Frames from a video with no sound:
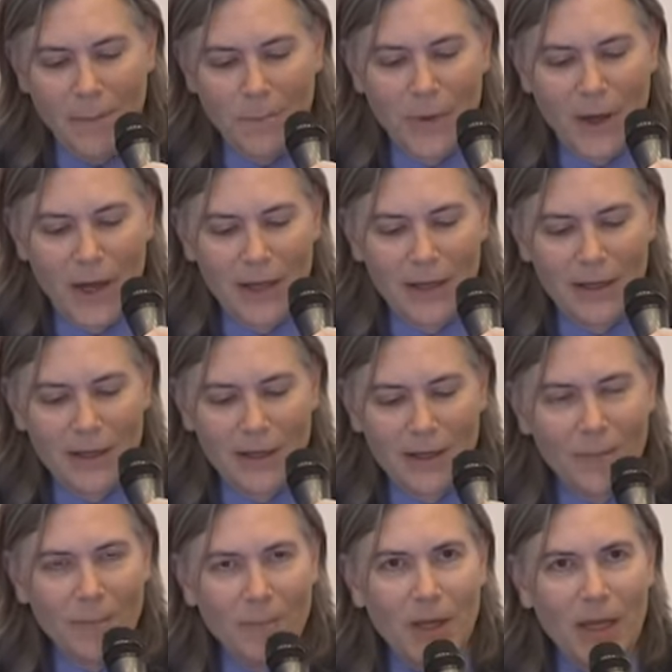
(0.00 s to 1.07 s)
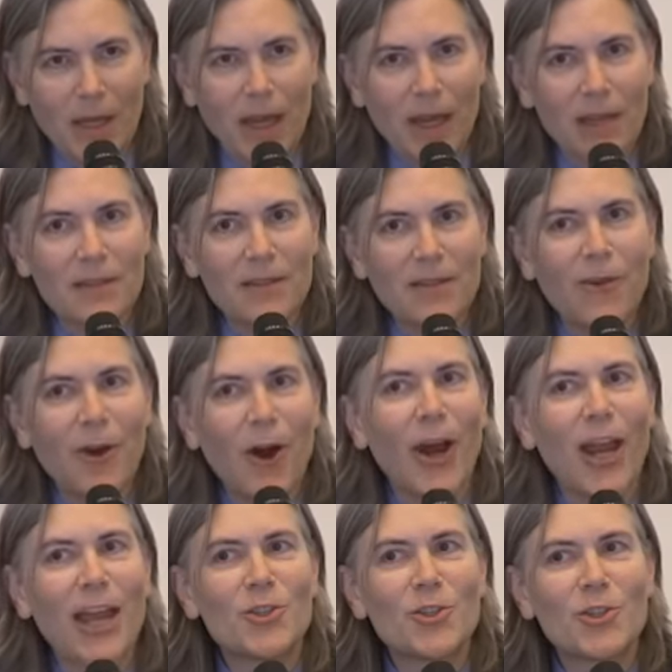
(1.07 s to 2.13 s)
But because of
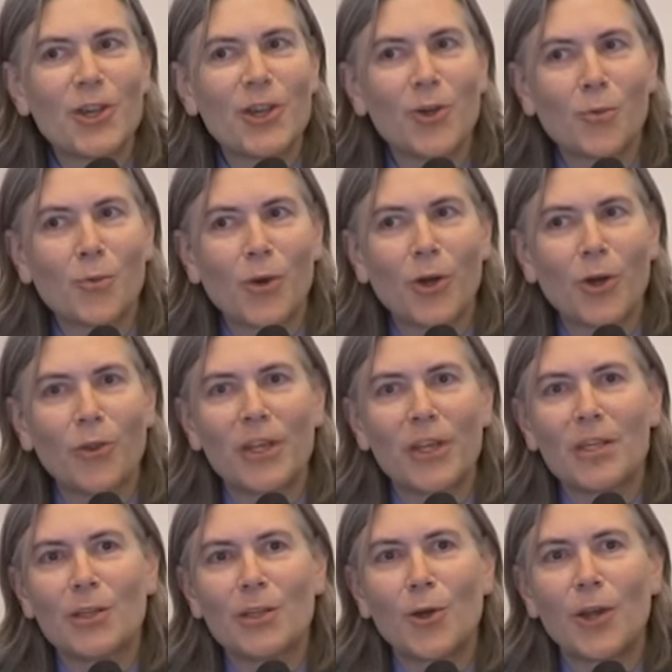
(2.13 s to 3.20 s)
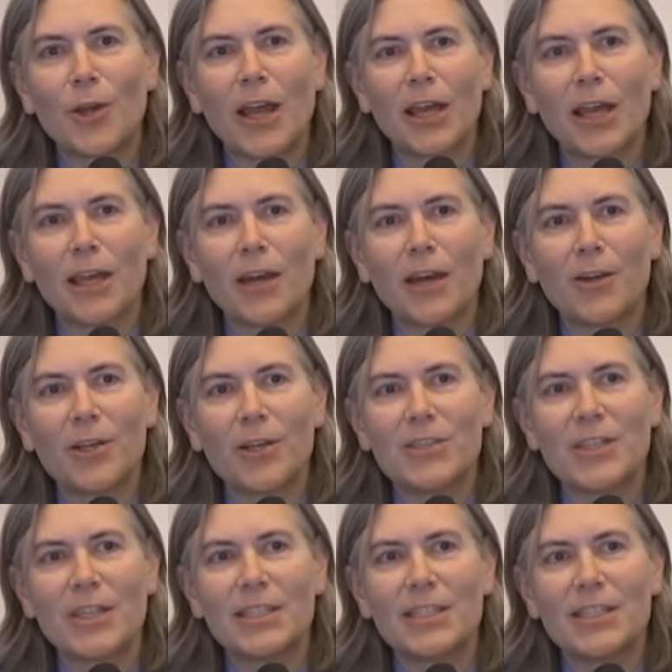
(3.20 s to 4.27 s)
our engineered world, these low-lying areas,
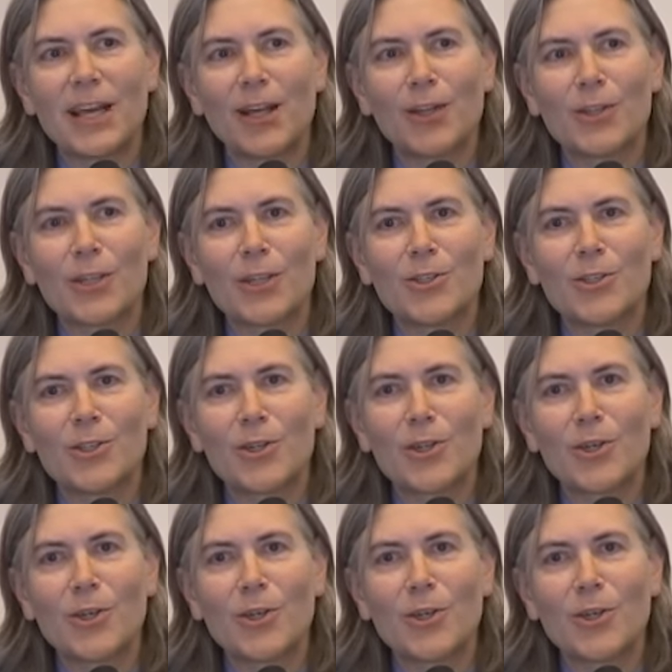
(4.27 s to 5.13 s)
these deltas,